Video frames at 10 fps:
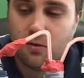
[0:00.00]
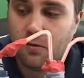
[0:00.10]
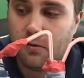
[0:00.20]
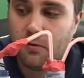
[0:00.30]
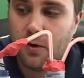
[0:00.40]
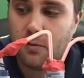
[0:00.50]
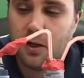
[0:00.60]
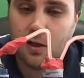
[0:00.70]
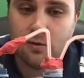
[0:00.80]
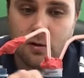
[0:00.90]
from the
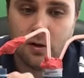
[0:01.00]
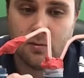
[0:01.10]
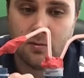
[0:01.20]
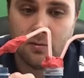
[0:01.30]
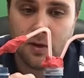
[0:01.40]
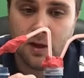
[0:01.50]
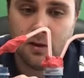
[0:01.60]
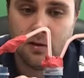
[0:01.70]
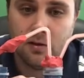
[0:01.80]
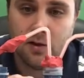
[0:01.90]
atrium into
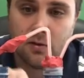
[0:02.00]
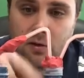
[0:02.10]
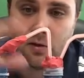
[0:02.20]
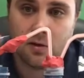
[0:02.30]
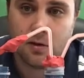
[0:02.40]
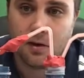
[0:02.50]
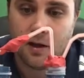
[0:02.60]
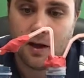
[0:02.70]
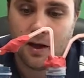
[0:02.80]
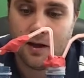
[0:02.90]
the ventricle
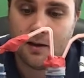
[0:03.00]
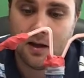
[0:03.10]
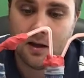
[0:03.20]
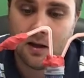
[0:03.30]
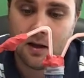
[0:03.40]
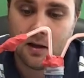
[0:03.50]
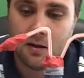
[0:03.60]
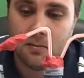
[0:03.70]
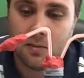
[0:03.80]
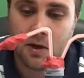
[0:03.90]
and then
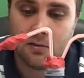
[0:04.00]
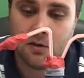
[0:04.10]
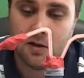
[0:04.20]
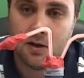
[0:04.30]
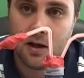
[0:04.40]
pumps it